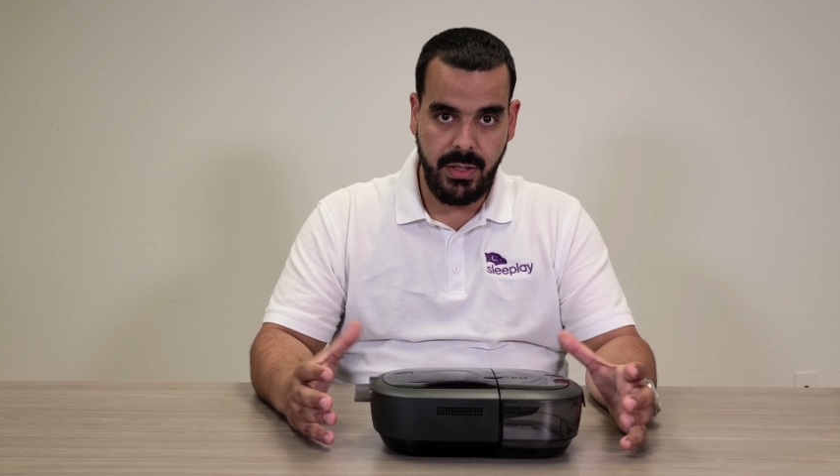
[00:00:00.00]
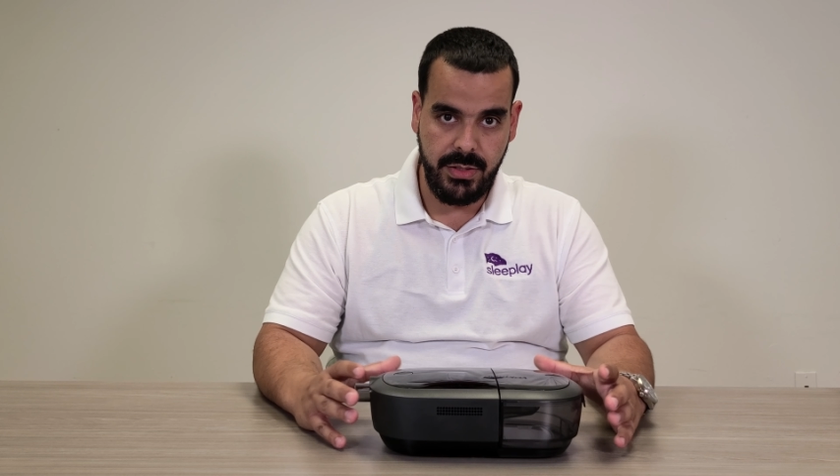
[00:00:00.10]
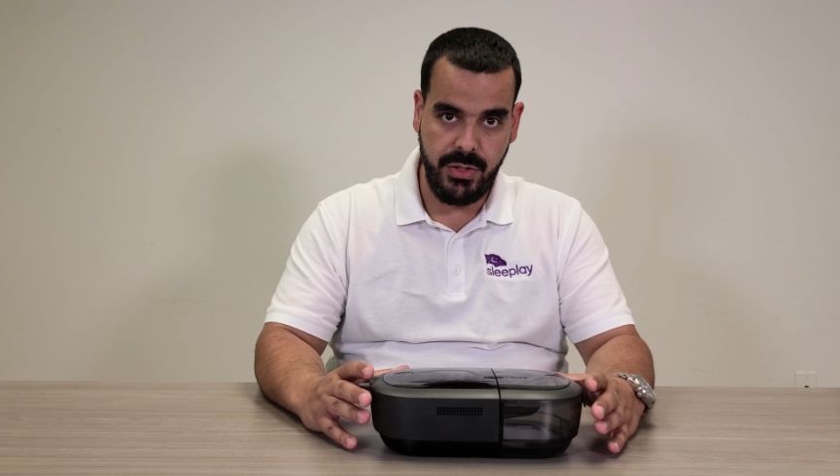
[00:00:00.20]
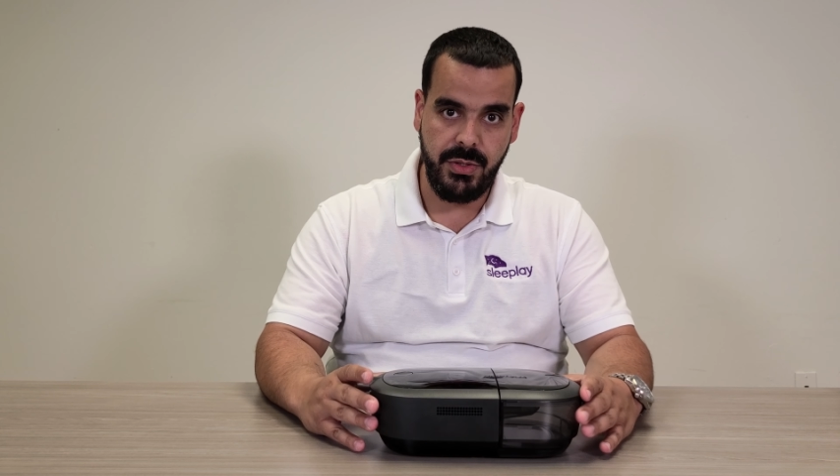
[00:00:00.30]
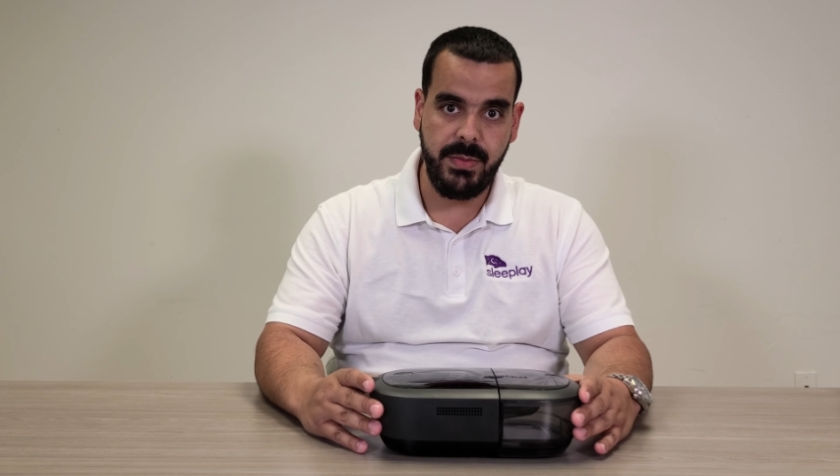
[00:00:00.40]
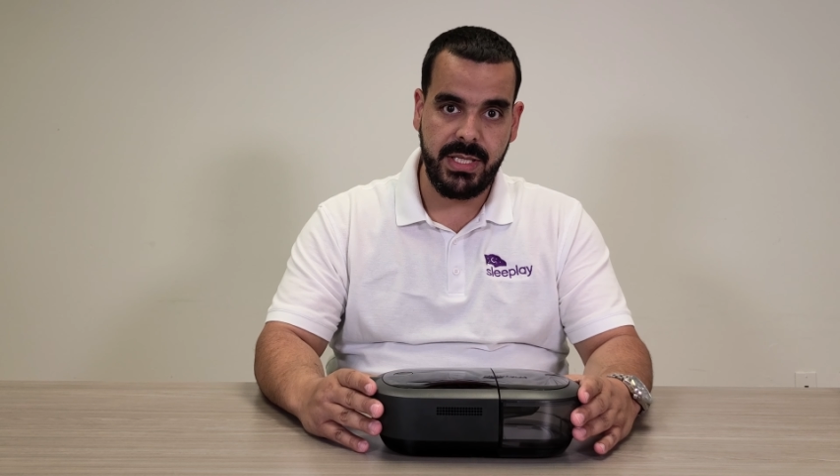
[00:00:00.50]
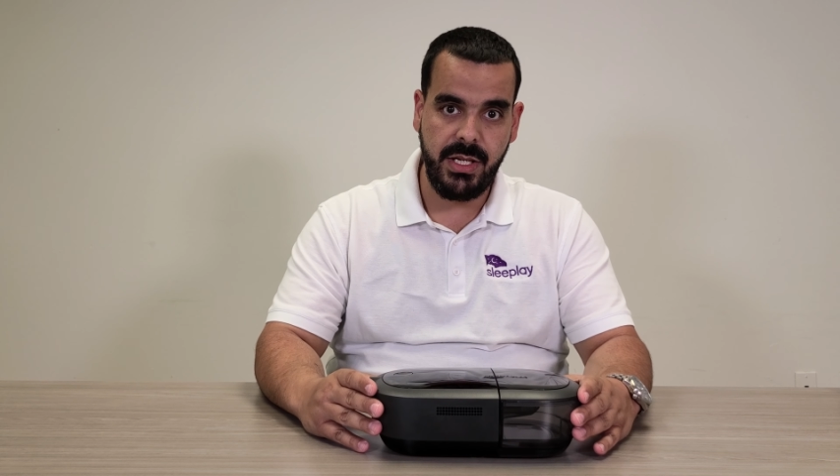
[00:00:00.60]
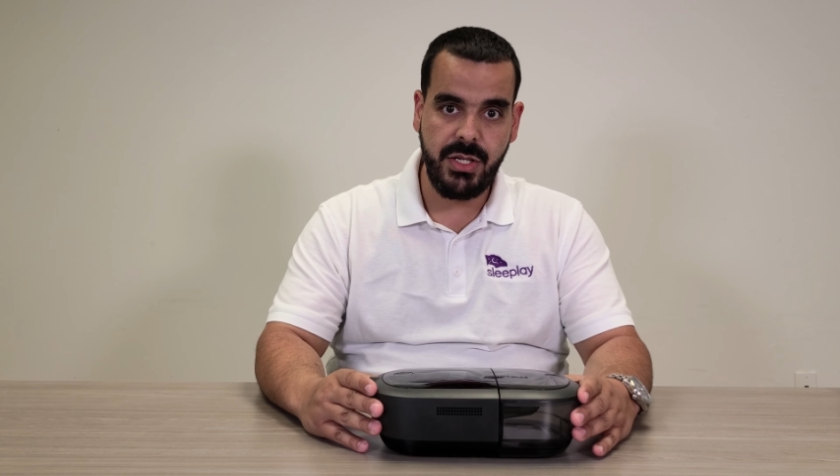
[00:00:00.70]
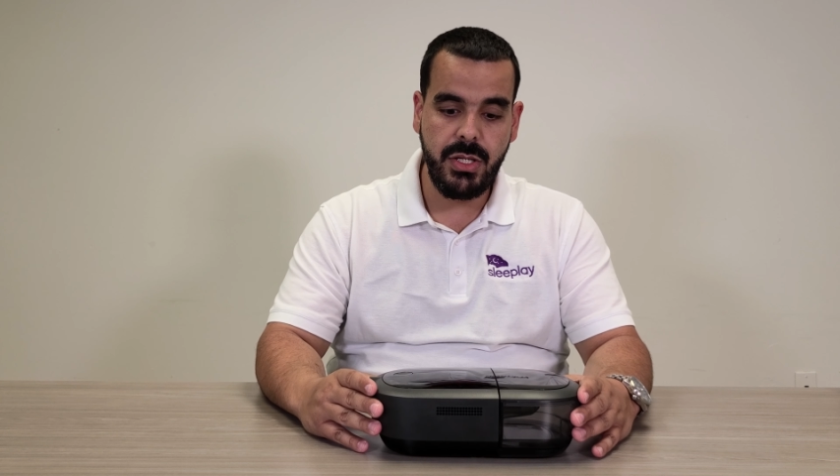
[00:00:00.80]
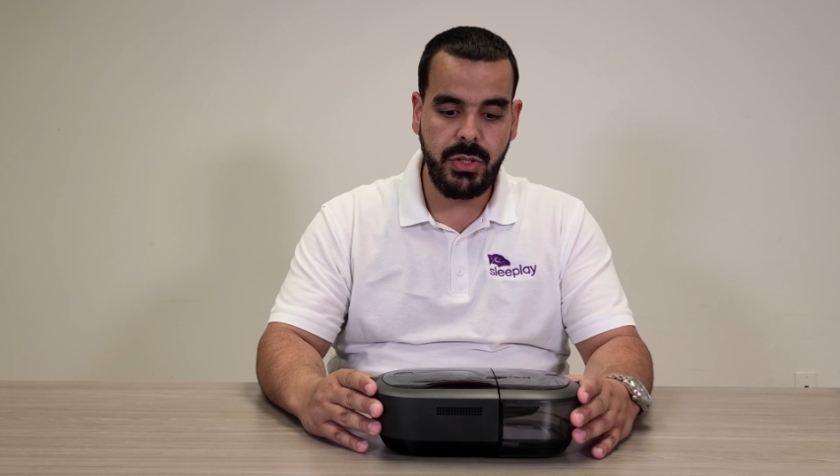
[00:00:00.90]
on your
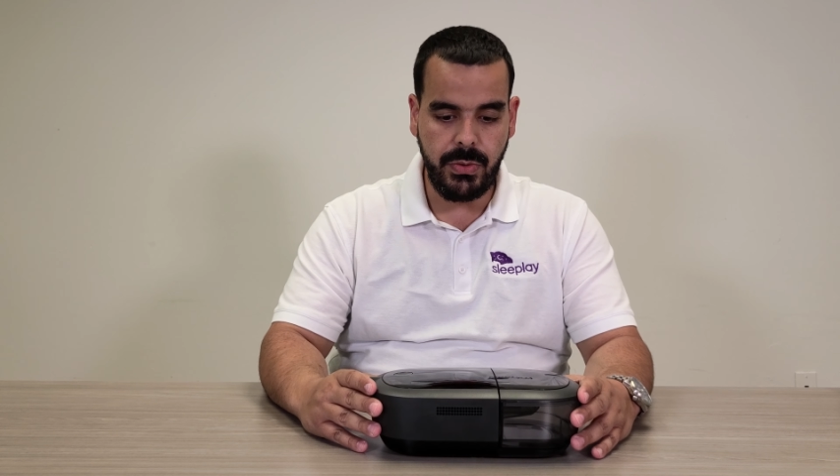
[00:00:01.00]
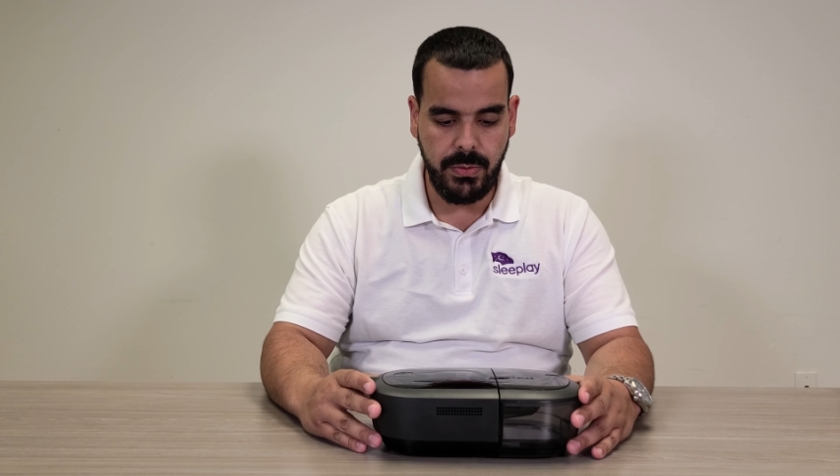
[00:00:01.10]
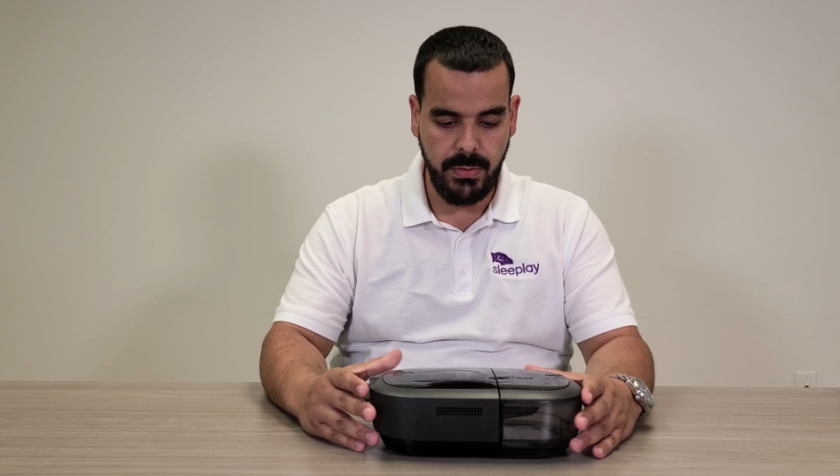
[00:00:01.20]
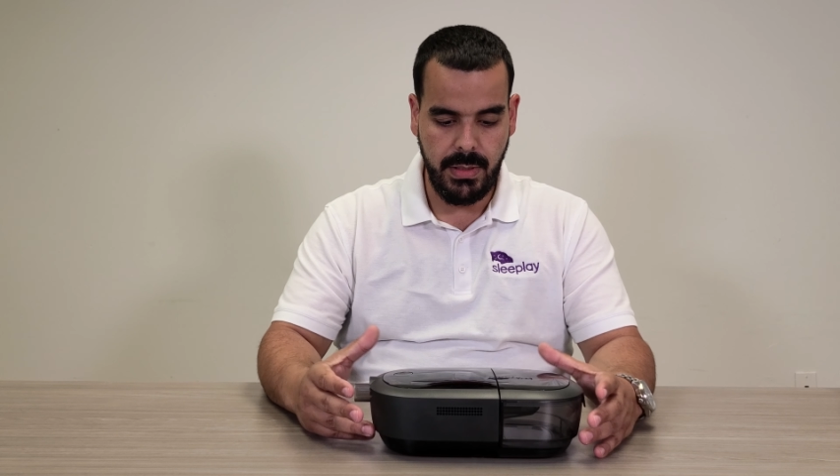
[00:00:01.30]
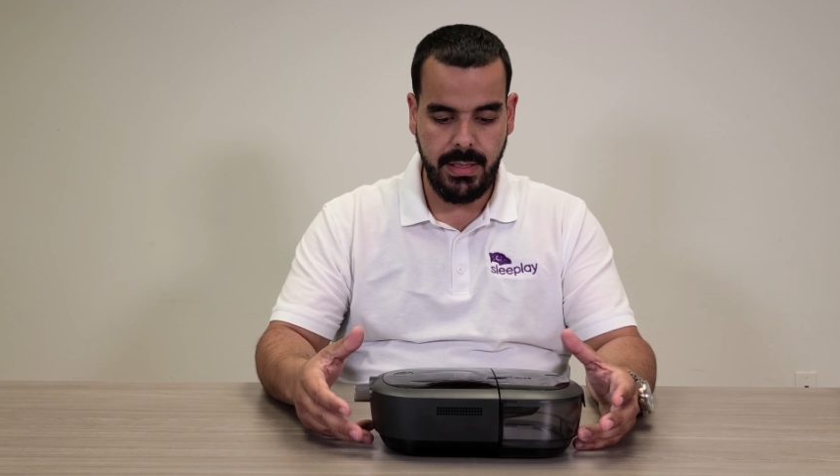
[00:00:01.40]
DreamStation 2,